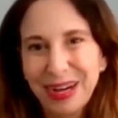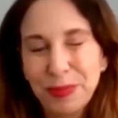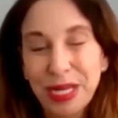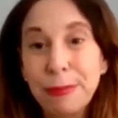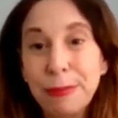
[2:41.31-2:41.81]

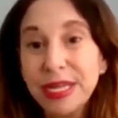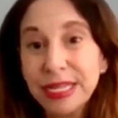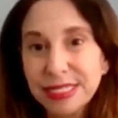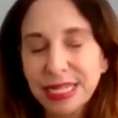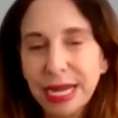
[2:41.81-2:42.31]
But I
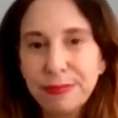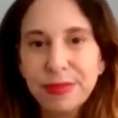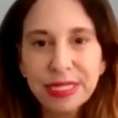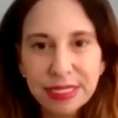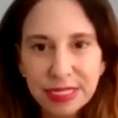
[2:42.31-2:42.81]

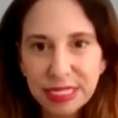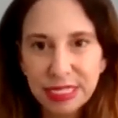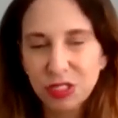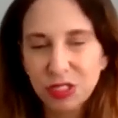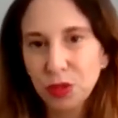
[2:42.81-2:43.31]
missed
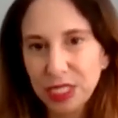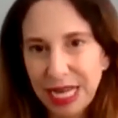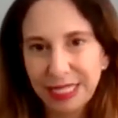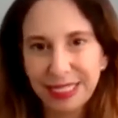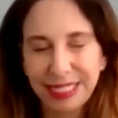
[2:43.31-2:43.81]
the
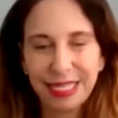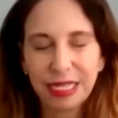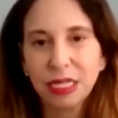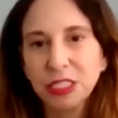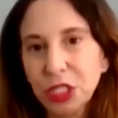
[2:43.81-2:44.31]
storytelling, the
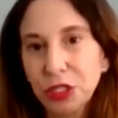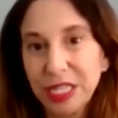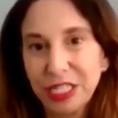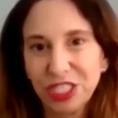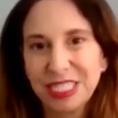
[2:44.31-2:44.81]
content
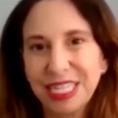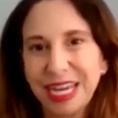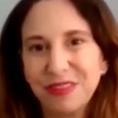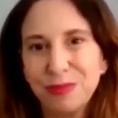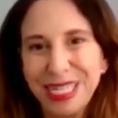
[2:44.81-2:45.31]
creation
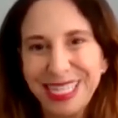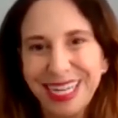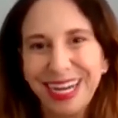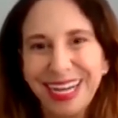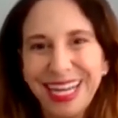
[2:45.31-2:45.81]
side of
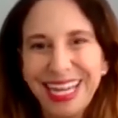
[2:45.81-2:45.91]
media,